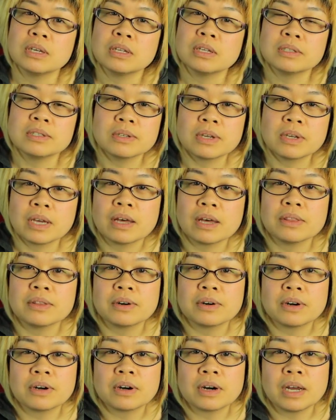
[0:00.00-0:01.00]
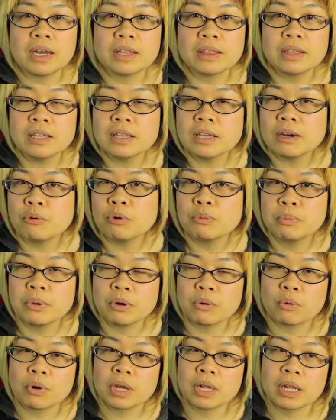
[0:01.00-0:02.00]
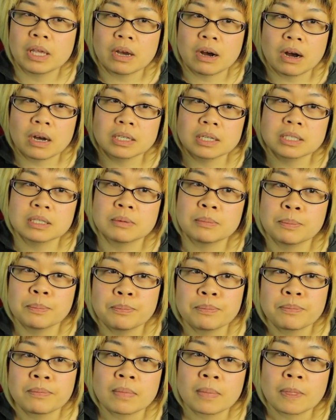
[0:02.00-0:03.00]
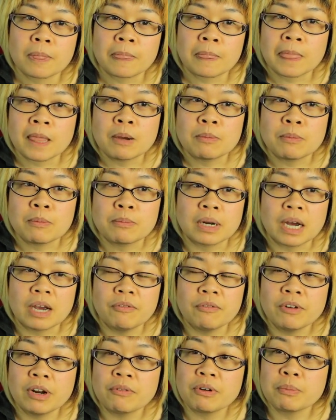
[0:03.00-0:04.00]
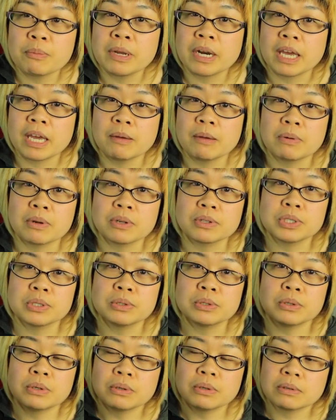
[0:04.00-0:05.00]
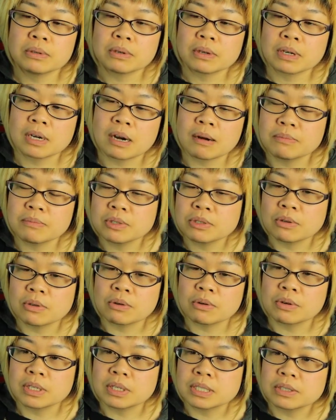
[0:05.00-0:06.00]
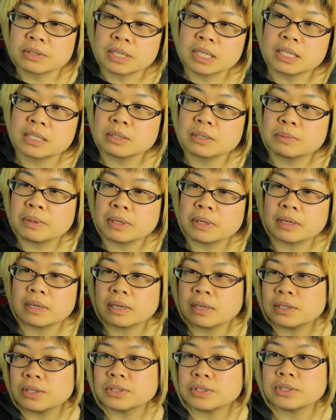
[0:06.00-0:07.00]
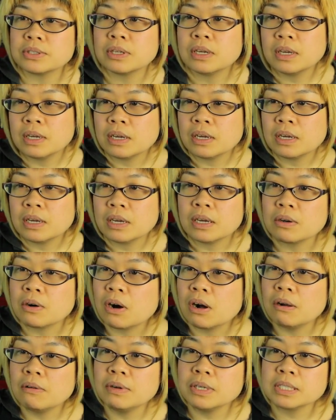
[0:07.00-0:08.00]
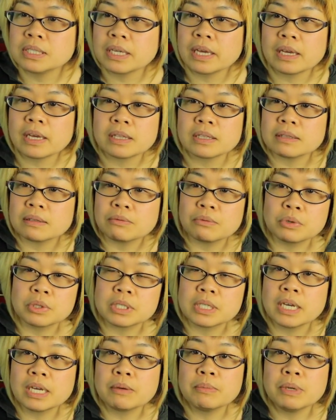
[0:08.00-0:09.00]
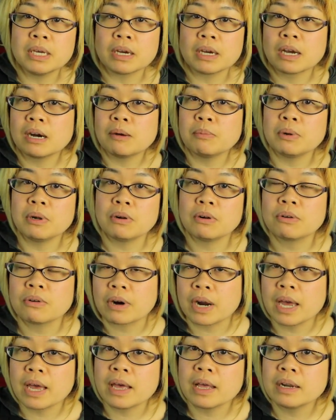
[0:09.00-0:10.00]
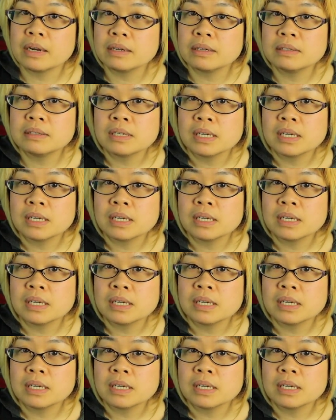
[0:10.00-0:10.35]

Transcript: together. I think that would be really awesome, but I've never been able to come to the retreats because it always like would take me a couple of grand